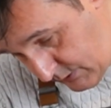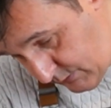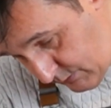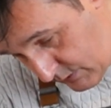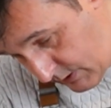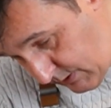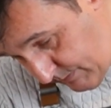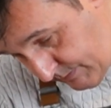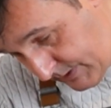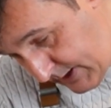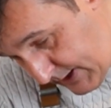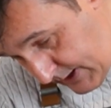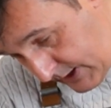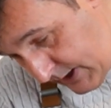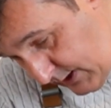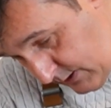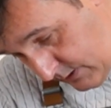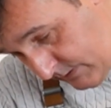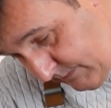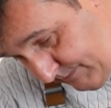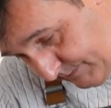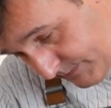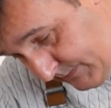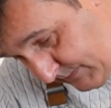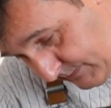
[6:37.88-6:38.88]
drop that in,
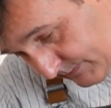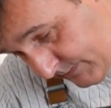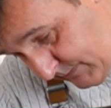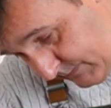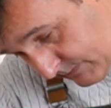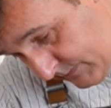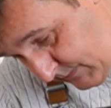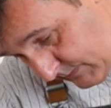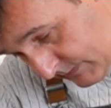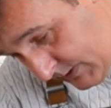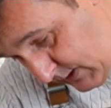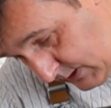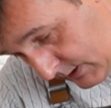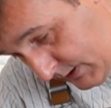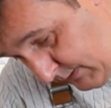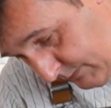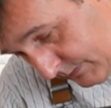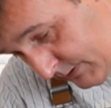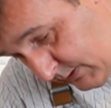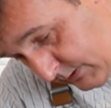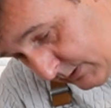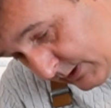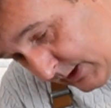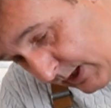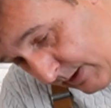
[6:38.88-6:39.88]

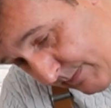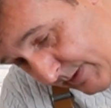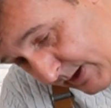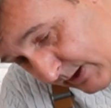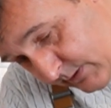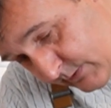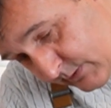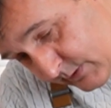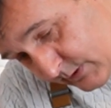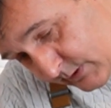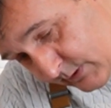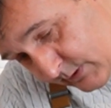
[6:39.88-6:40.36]
it'll come out.